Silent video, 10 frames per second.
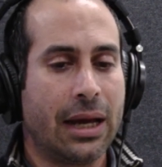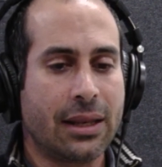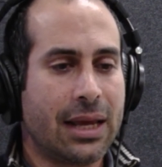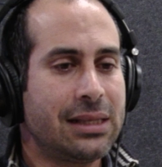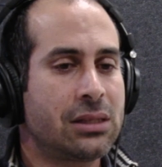
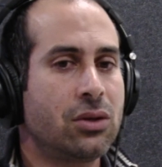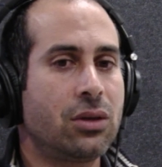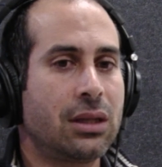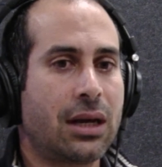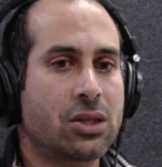And that
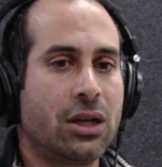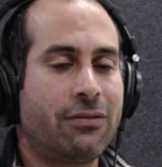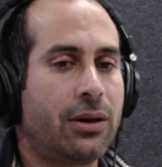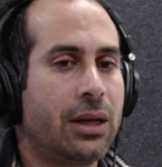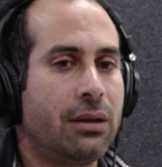student, actually, I
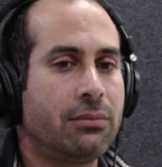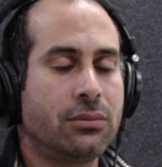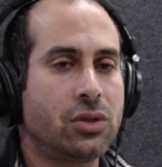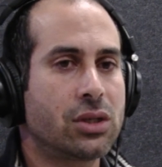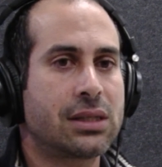found
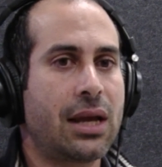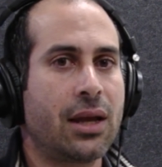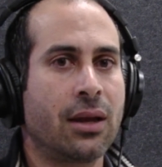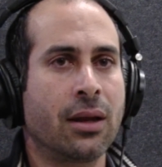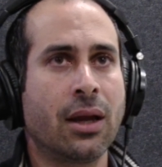him just
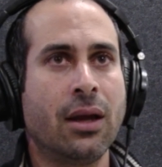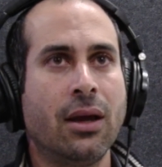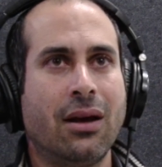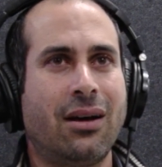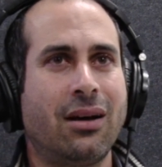saying,
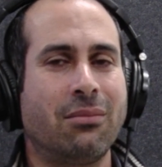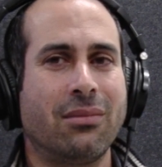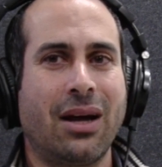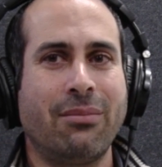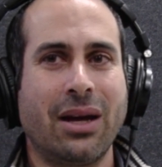
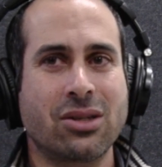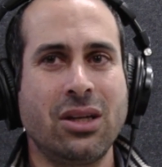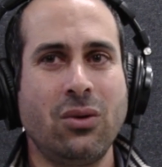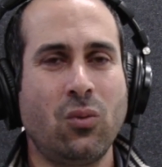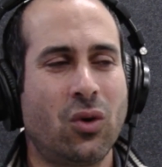I'm
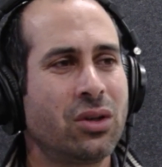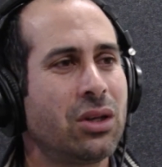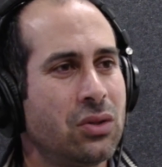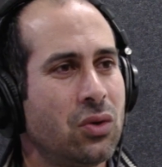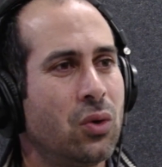actually
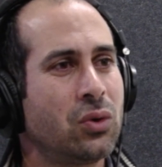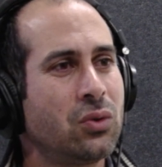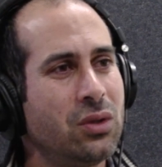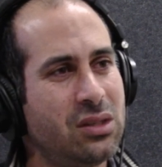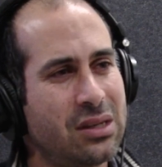wanted to go
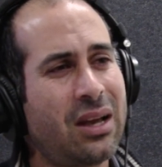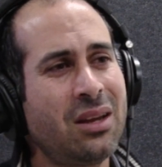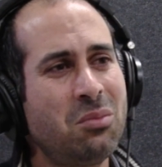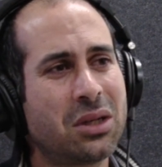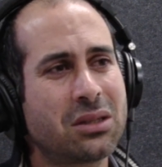to
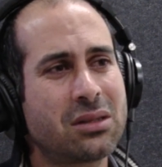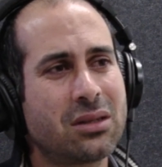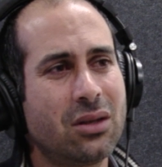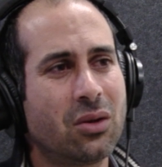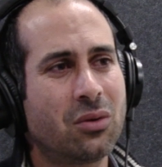design,
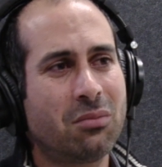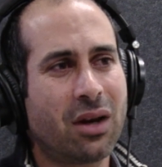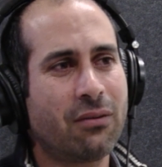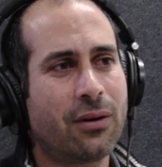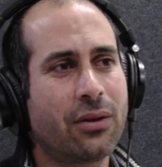but
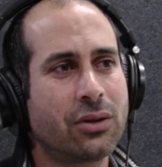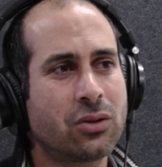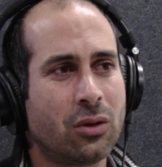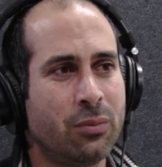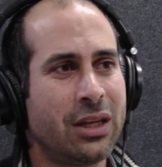my father
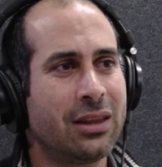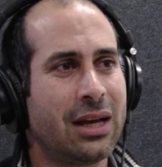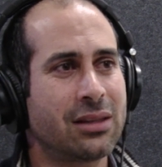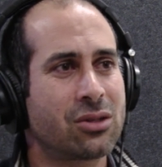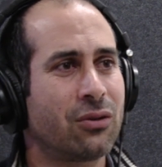told me
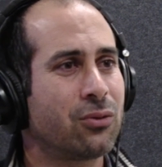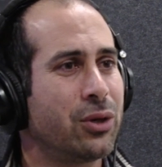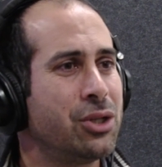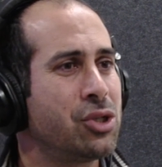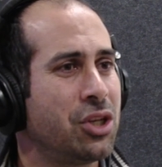that
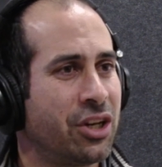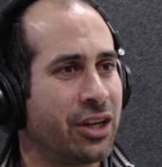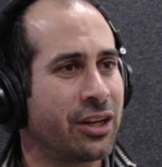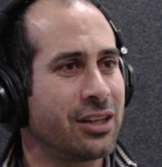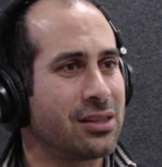software
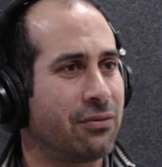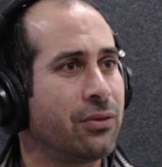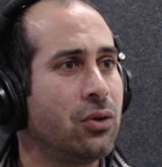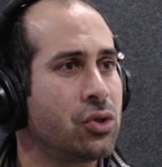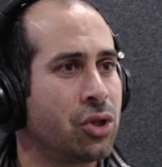engineering is the
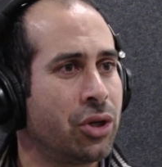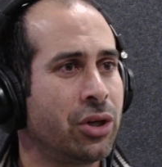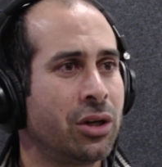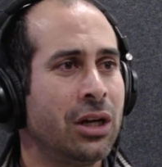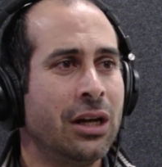
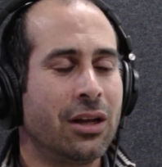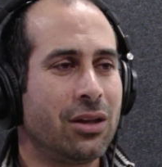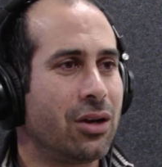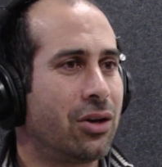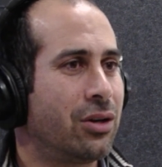future.
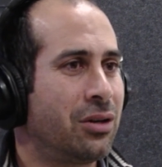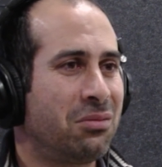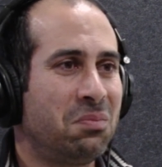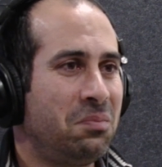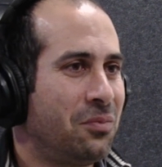They
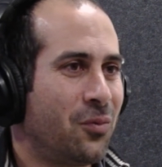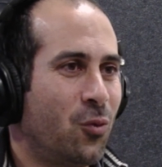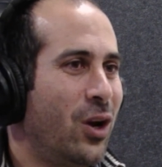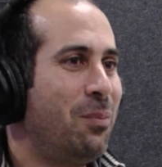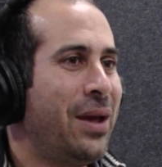are
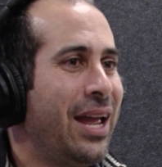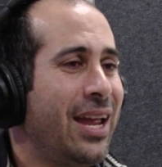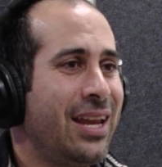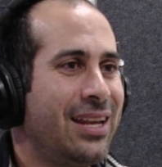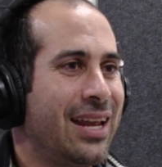well
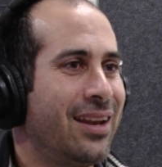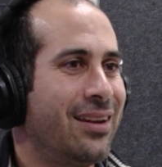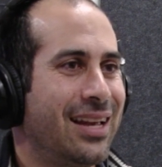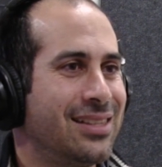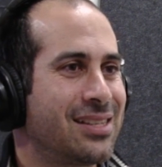paid,
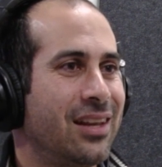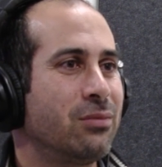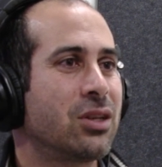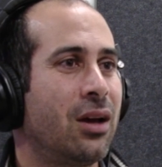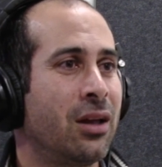and at the
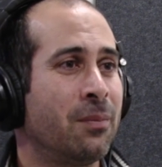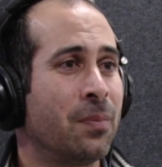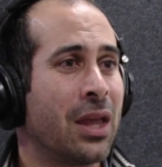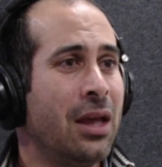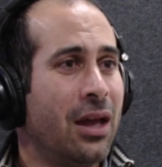same
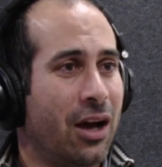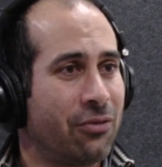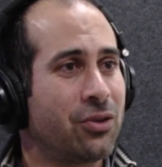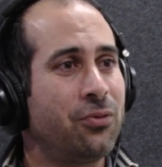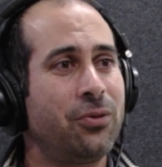time,
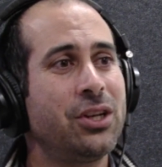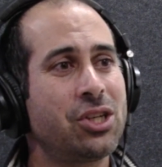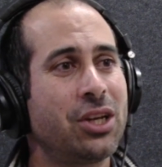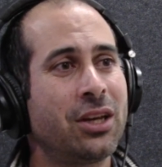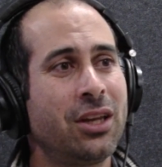after
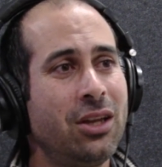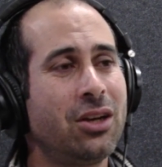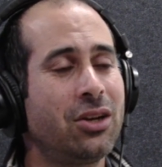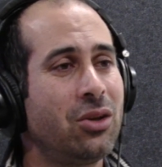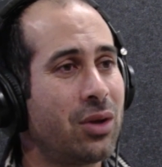finishing
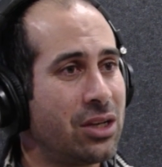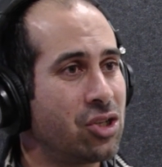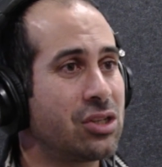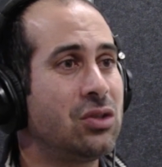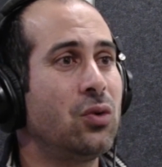here, you
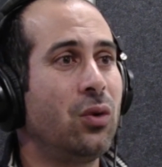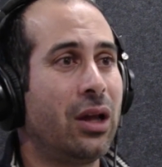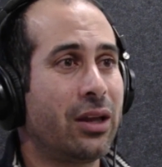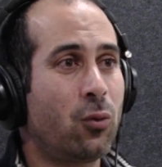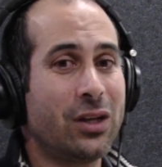can just do
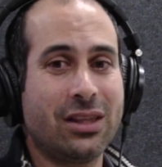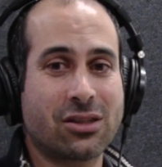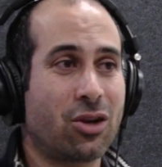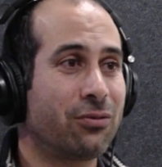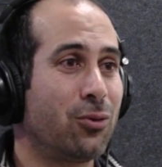with the
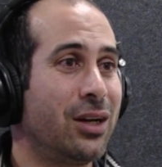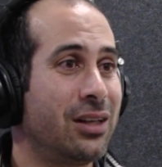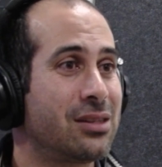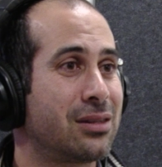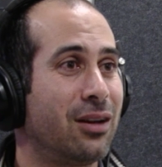software
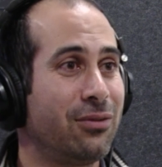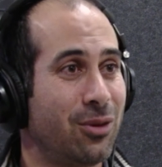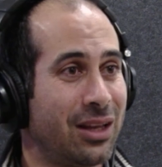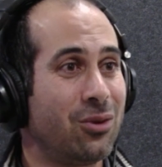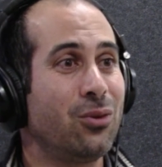and stuff.
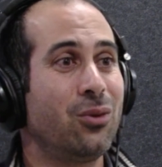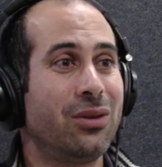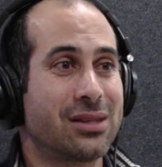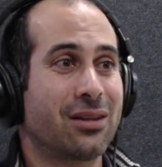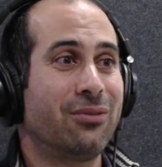You can do
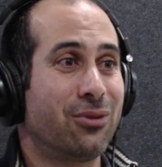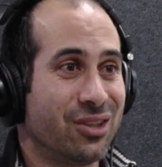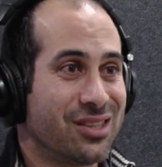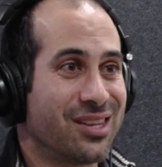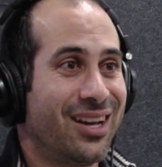the stuff for
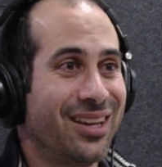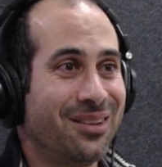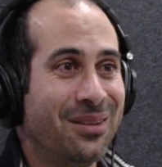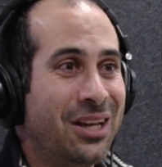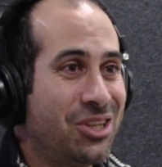
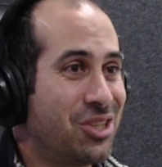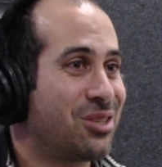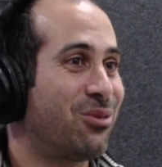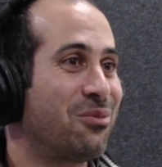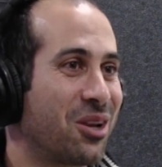design
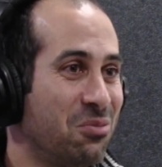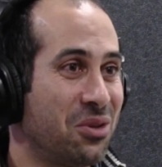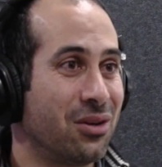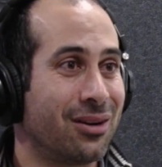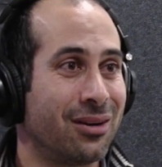just from the
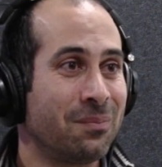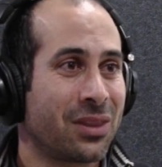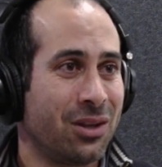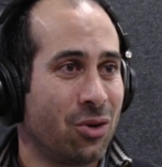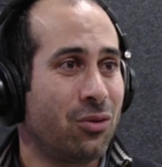computer.
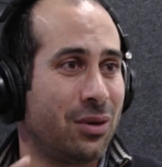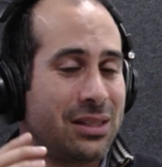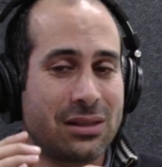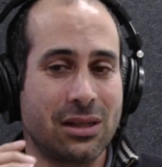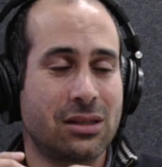
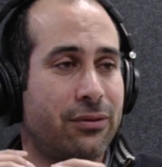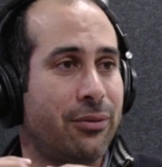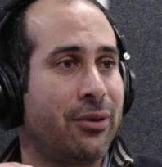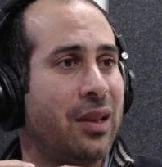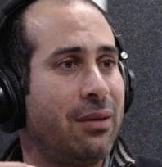It's
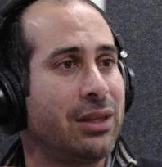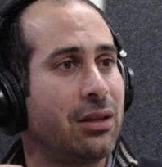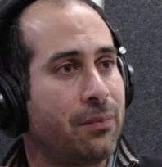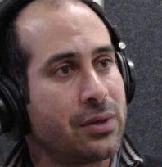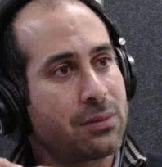from a
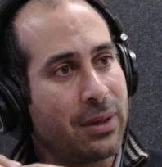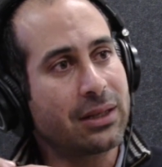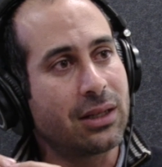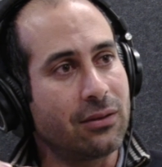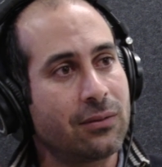limited
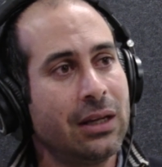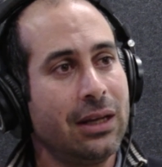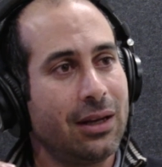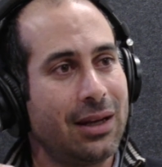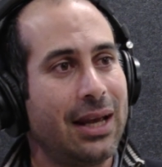perspective
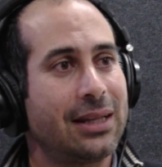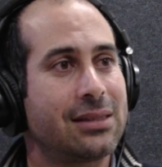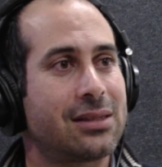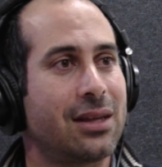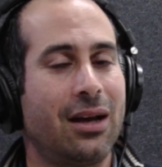
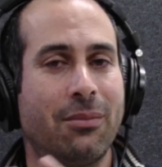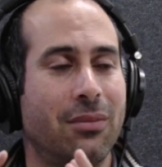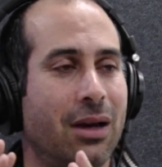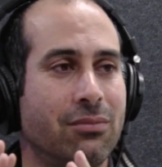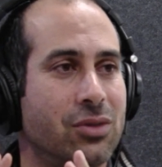that
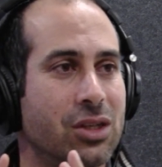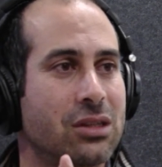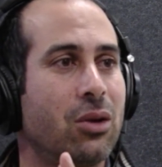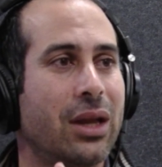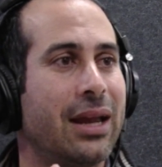I'm
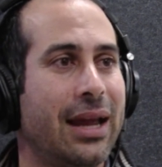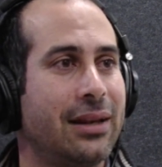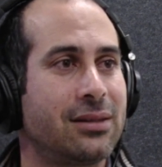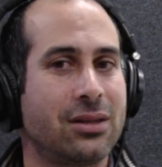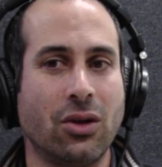just looking
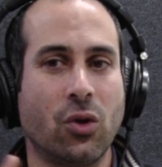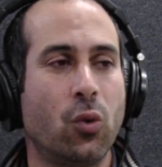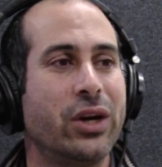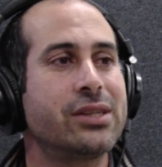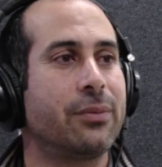at
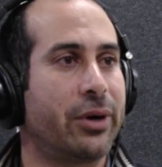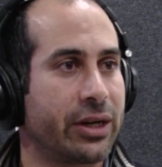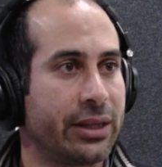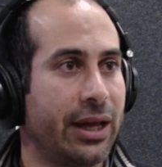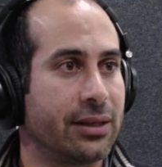where's the
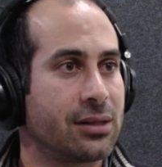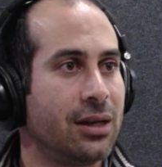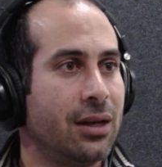market at.